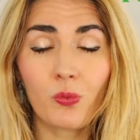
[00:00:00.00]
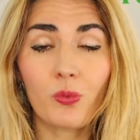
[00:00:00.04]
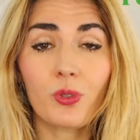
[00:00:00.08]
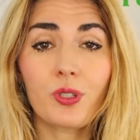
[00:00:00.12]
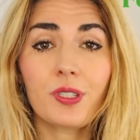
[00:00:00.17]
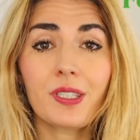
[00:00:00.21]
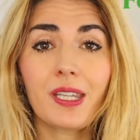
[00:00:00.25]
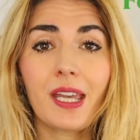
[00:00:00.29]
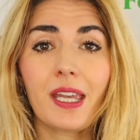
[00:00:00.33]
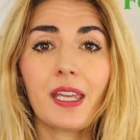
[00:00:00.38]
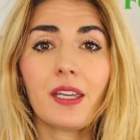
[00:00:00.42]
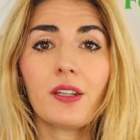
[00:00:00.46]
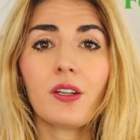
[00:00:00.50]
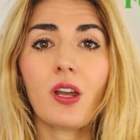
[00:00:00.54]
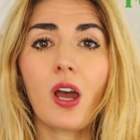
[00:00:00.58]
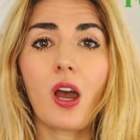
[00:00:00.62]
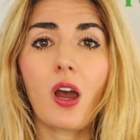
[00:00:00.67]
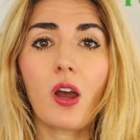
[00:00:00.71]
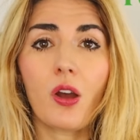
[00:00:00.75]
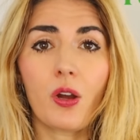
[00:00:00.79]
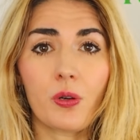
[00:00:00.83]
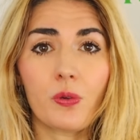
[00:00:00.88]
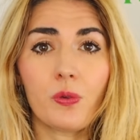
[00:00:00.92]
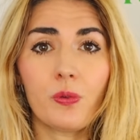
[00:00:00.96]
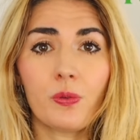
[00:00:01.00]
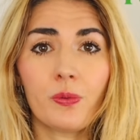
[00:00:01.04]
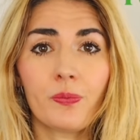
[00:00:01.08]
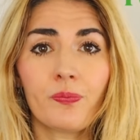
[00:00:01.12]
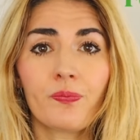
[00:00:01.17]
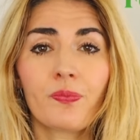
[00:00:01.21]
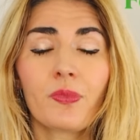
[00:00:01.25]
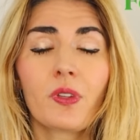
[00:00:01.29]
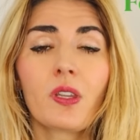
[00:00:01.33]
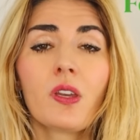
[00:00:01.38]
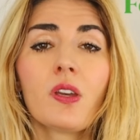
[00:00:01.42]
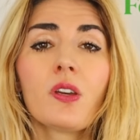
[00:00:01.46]
we're saying O
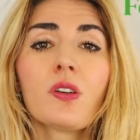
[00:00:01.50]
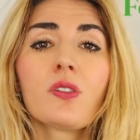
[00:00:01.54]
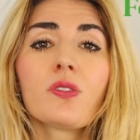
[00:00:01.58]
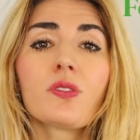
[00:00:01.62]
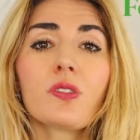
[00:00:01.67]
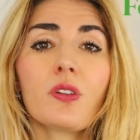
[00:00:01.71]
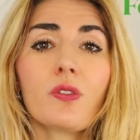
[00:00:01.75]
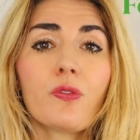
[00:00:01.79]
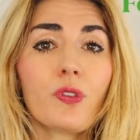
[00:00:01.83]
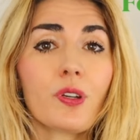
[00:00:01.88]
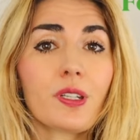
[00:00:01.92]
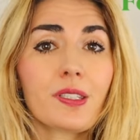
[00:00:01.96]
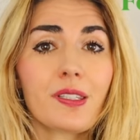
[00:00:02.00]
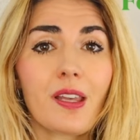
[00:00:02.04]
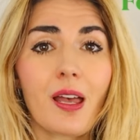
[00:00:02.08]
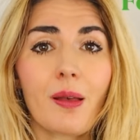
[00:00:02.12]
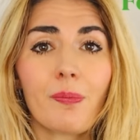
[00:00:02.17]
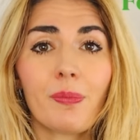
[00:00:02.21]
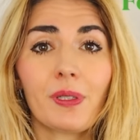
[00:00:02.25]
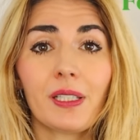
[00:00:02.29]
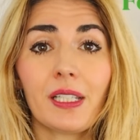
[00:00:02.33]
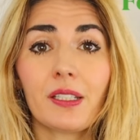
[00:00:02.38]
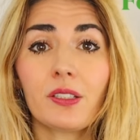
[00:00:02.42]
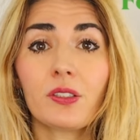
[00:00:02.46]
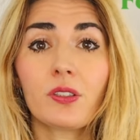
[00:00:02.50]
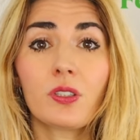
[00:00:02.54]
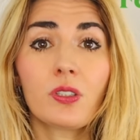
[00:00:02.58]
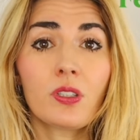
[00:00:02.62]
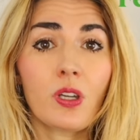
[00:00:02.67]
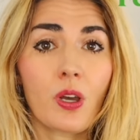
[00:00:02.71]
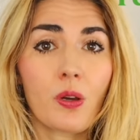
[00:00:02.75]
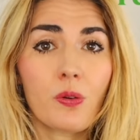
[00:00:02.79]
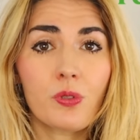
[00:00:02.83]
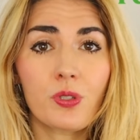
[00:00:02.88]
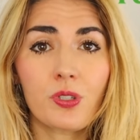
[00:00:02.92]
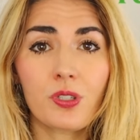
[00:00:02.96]
so, for example, in
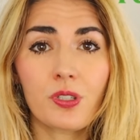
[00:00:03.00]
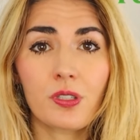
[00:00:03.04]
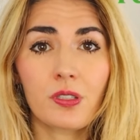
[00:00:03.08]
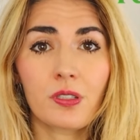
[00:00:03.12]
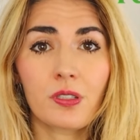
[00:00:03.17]
goat,